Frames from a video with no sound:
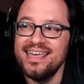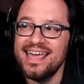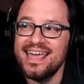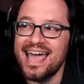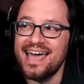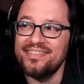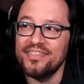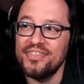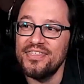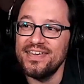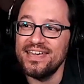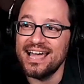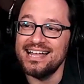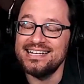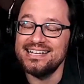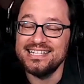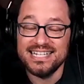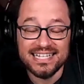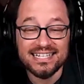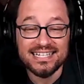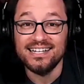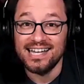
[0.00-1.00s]
And the thing I
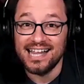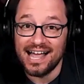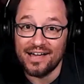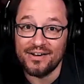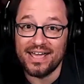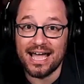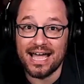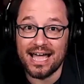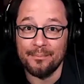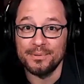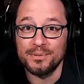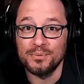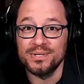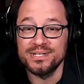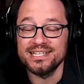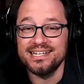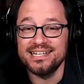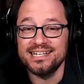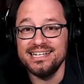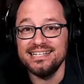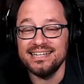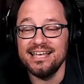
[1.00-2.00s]
didn't allow to happen was
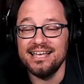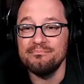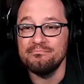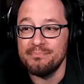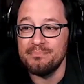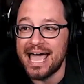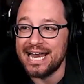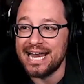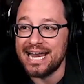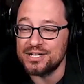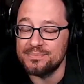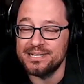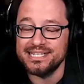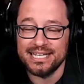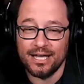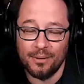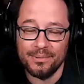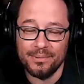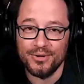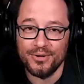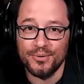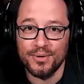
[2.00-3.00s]
I didn't let management
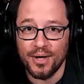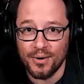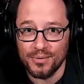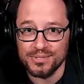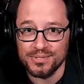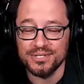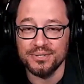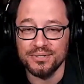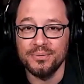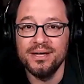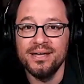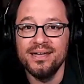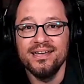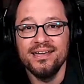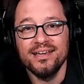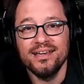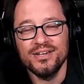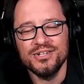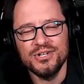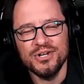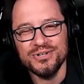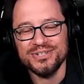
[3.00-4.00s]
tell me who to go to.
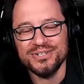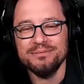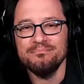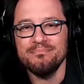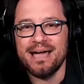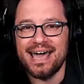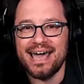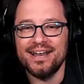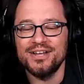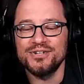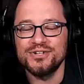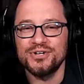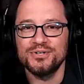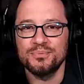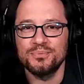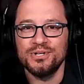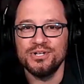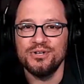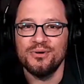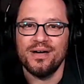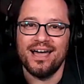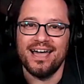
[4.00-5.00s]
Because usually managers,
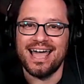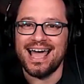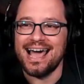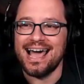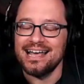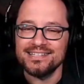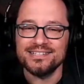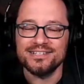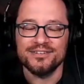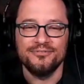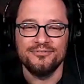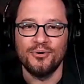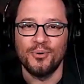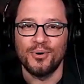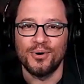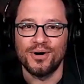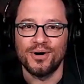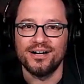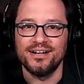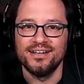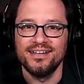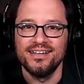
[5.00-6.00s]
when you ask
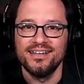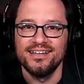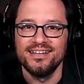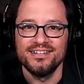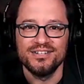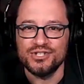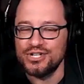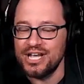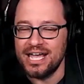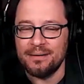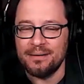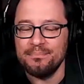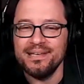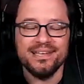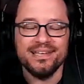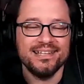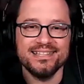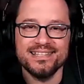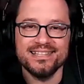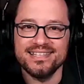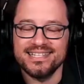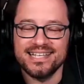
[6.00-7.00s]
for
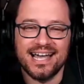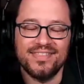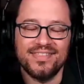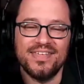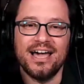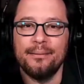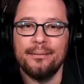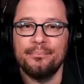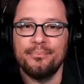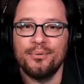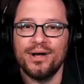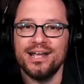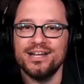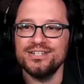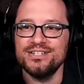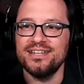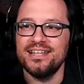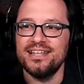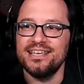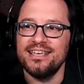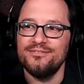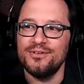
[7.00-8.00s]
champions inside the
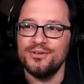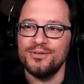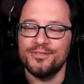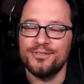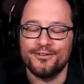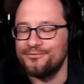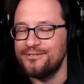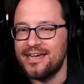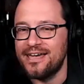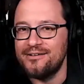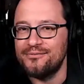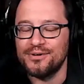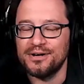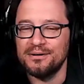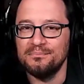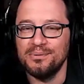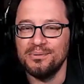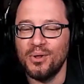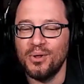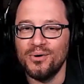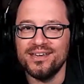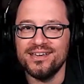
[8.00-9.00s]
operation, they give you their favorite
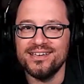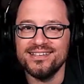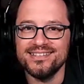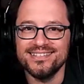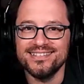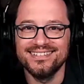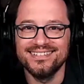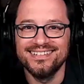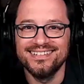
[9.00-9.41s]
employees.